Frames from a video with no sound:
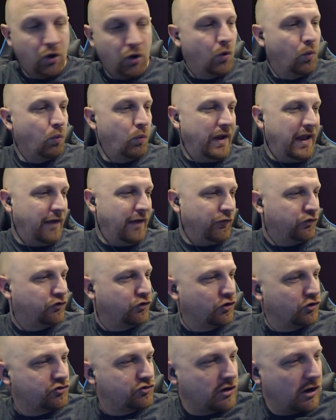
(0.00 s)
We have a
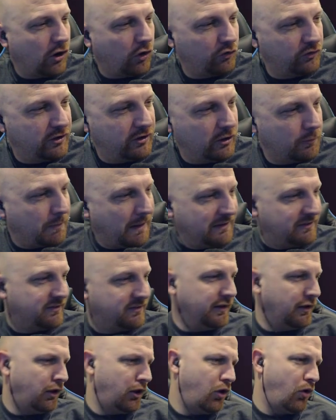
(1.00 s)
Sir Charles here by
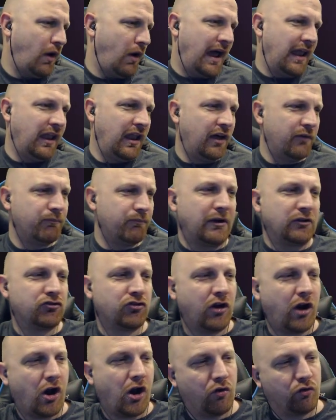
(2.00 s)
Stillo. I love my
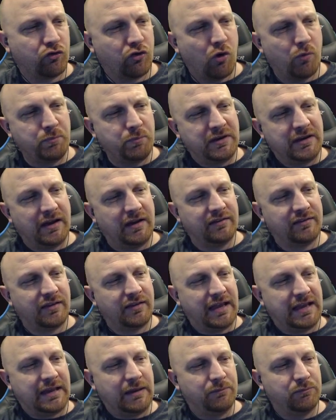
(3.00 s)
Charles. Hope you guys
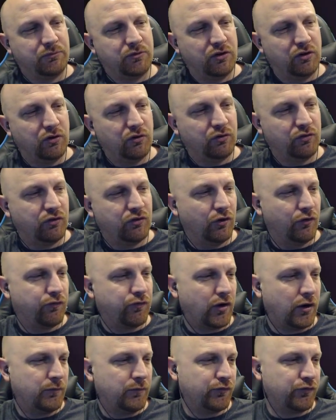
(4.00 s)
like him too. Still
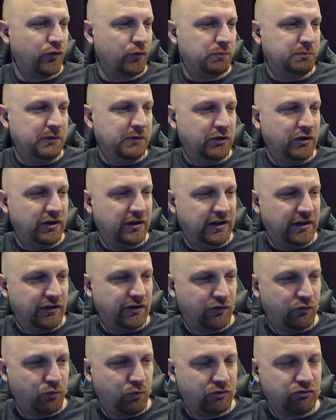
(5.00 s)
farming for immunity to
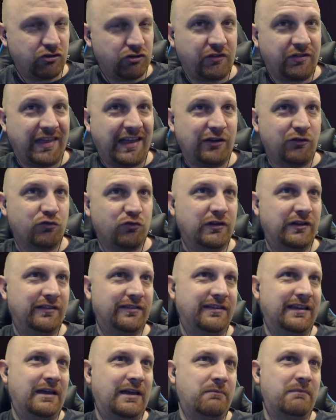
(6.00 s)
switch out that crit
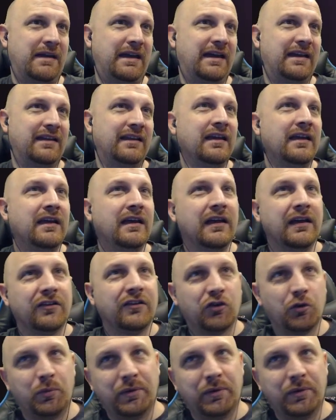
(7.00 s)
set, man. So we